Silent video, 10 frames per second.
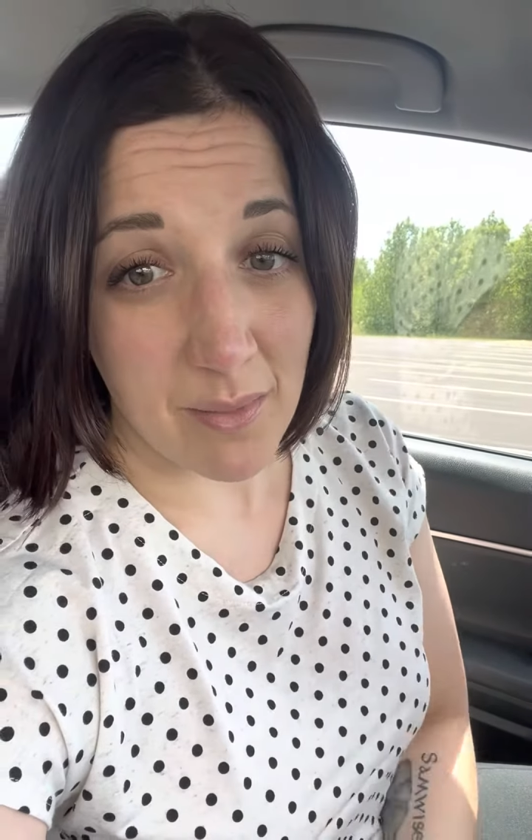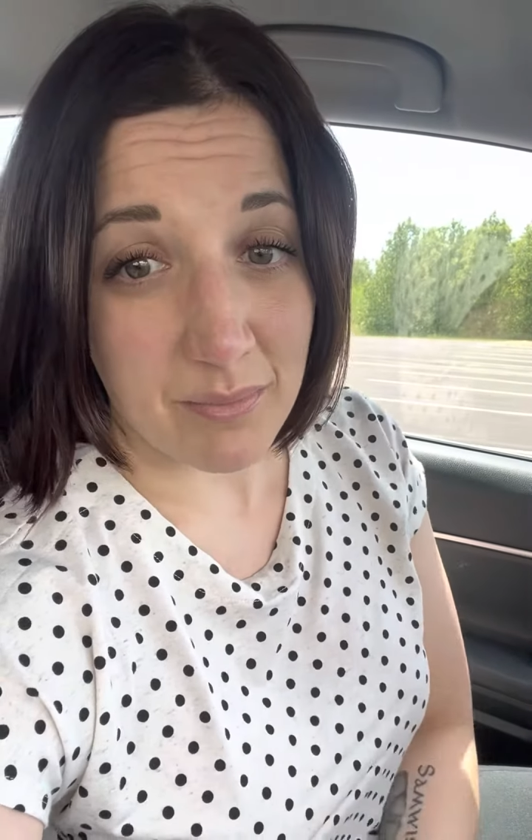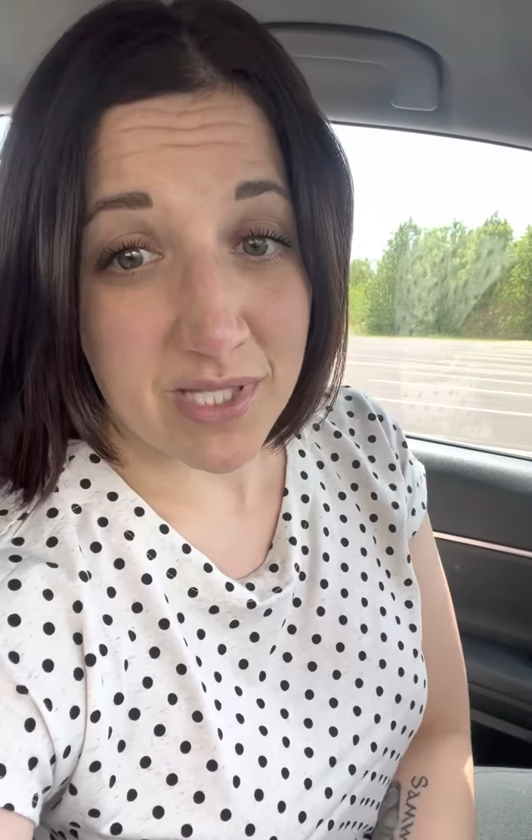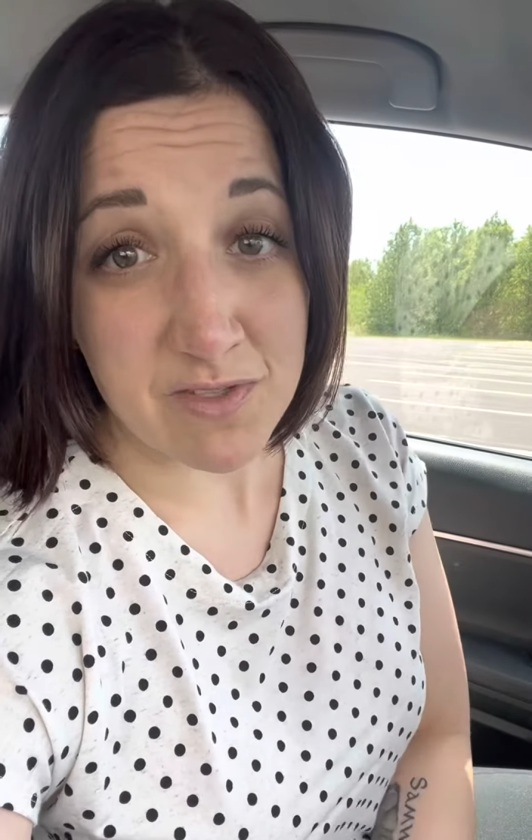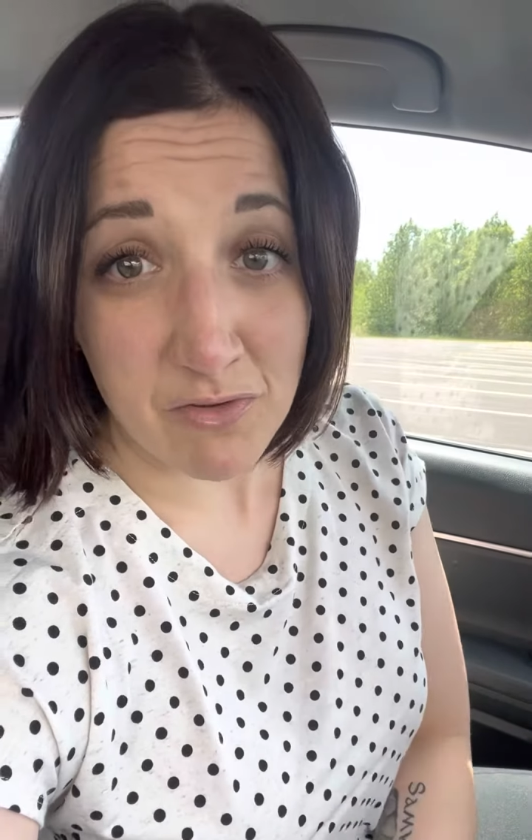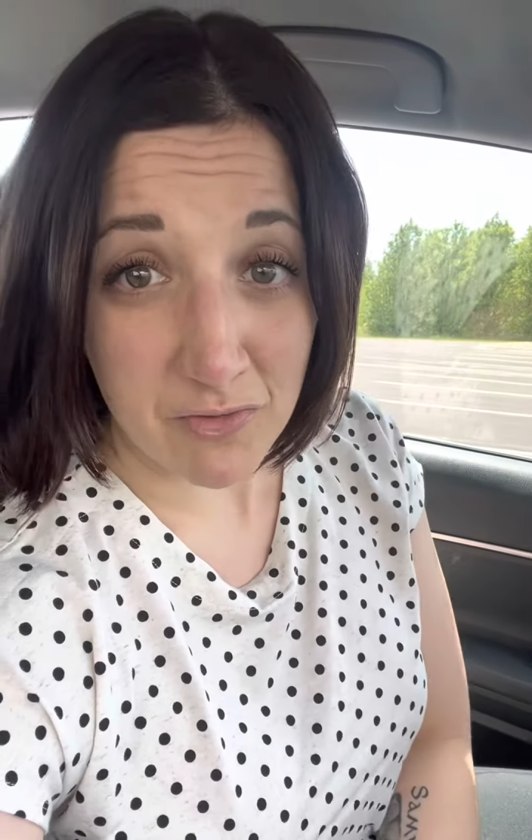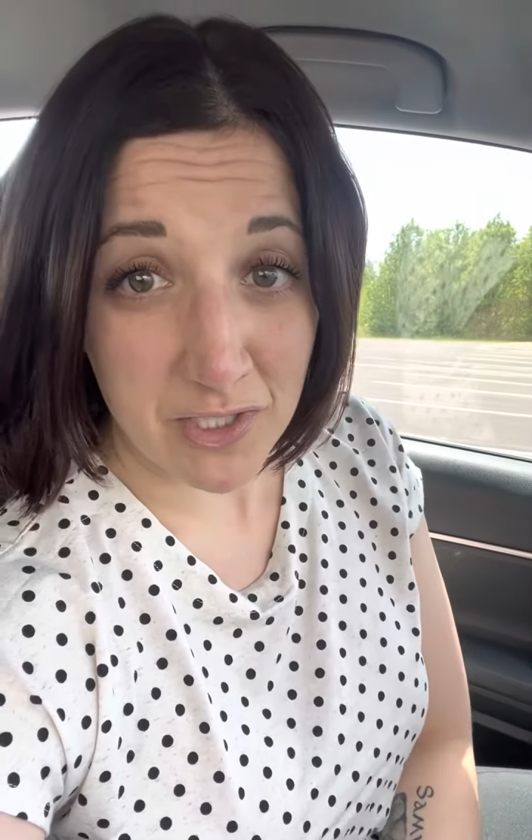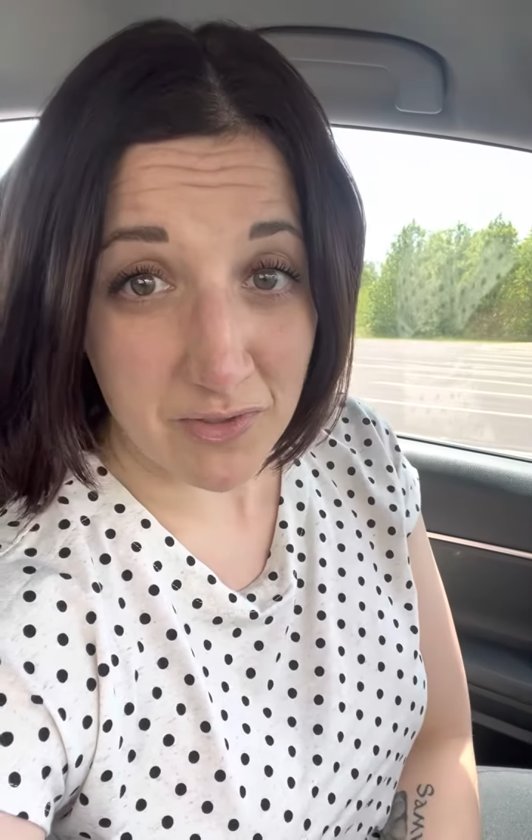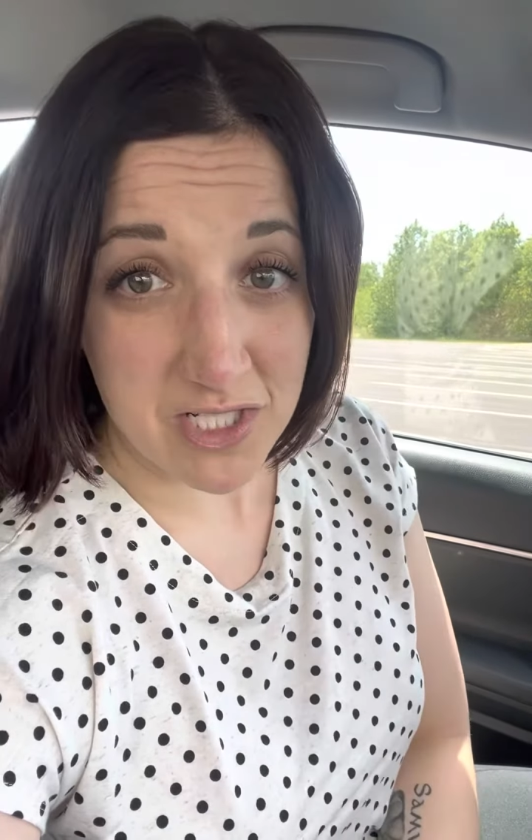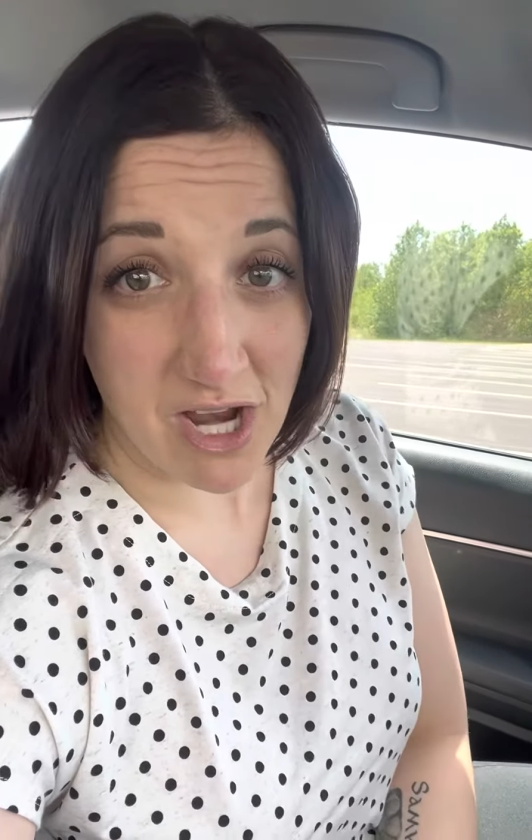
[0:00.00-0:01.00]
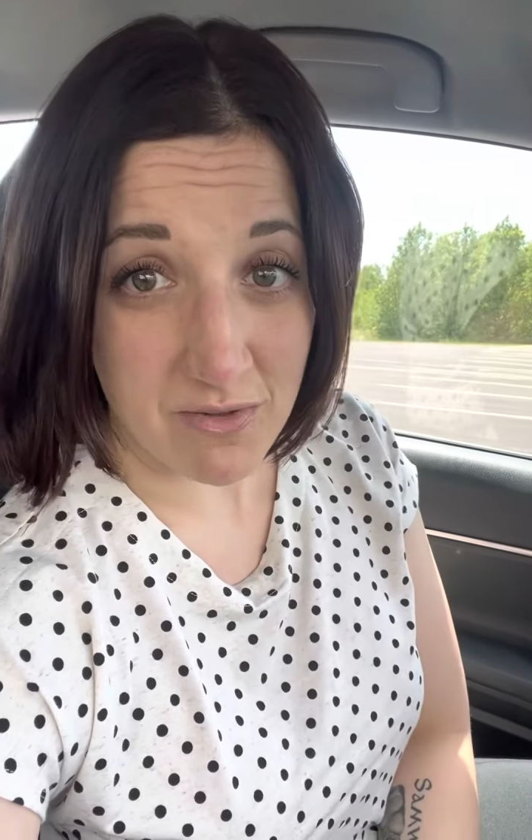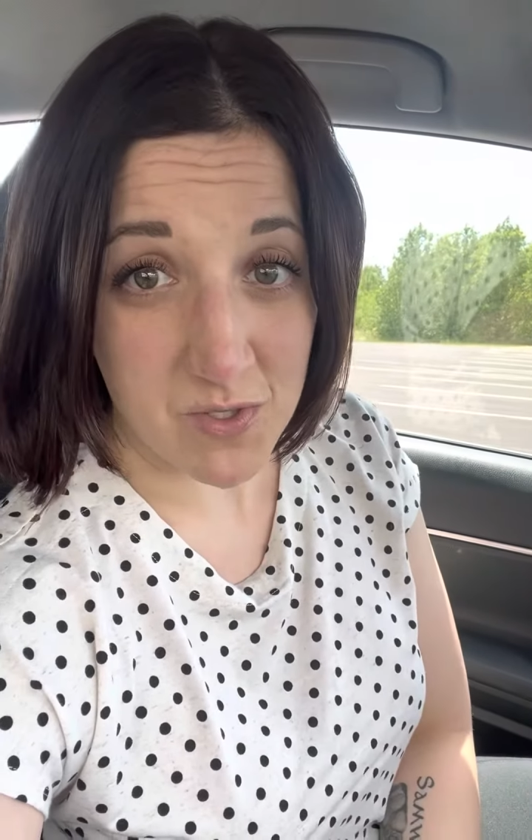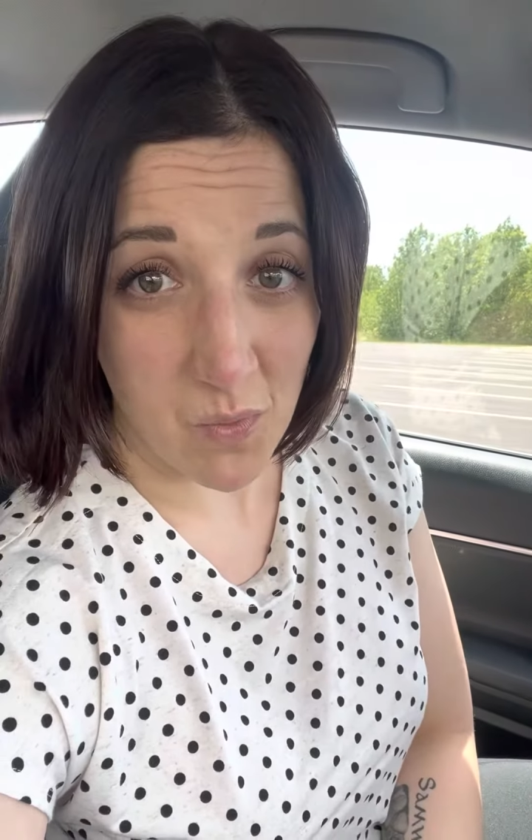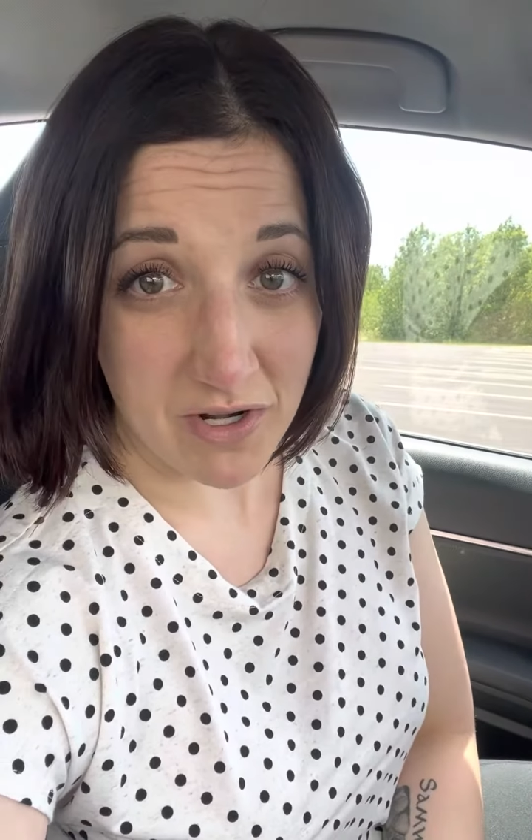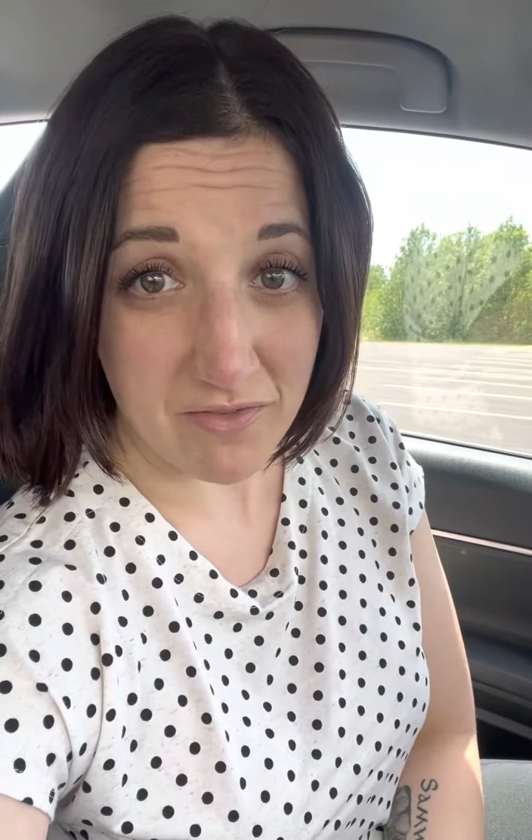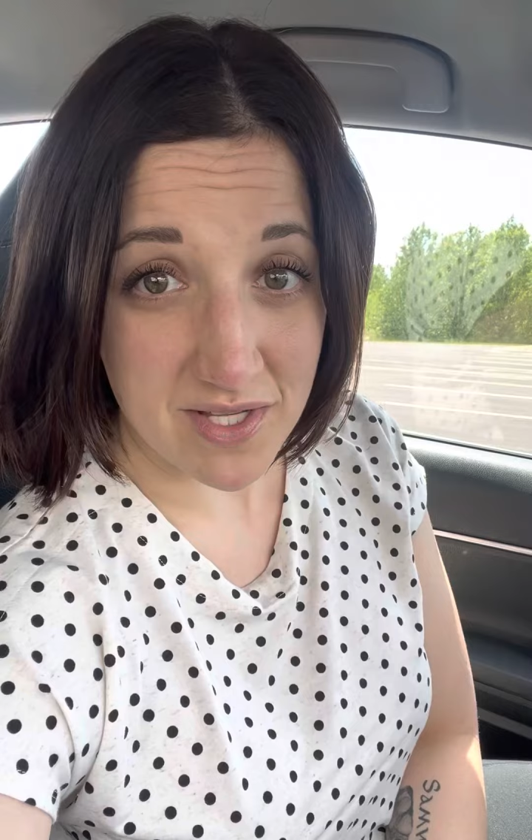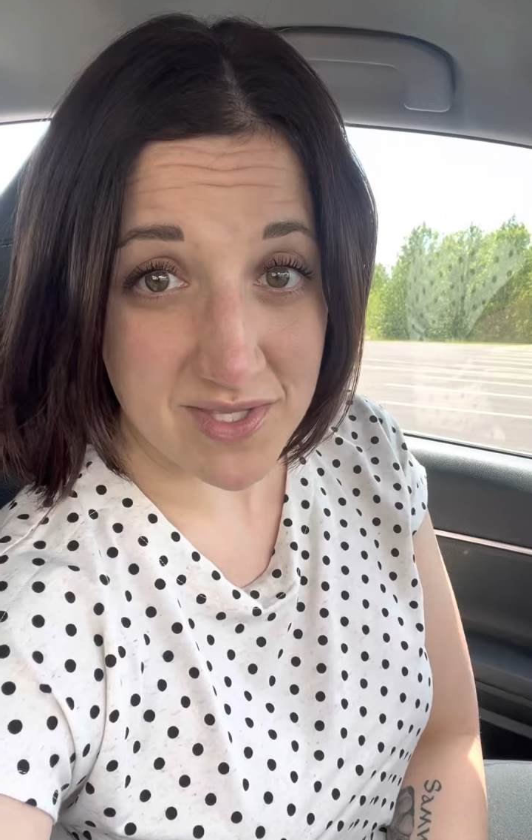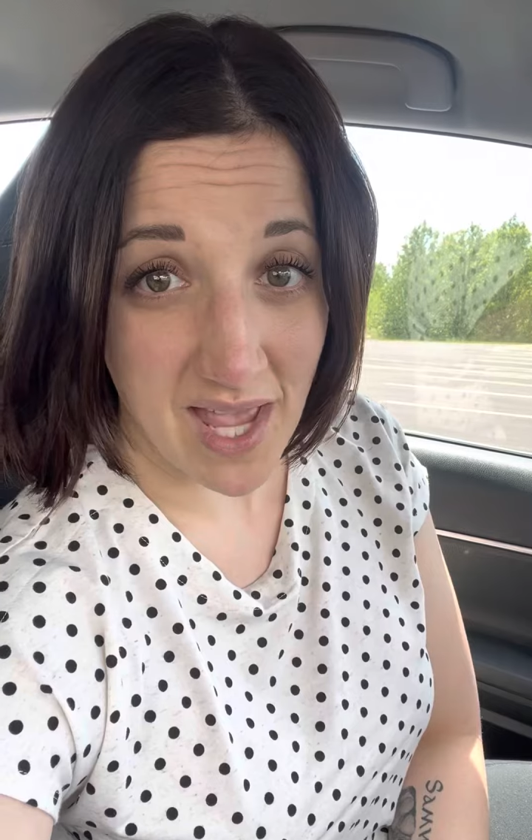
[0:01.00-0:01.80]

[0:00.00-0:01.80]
please feel free to reach out to one of us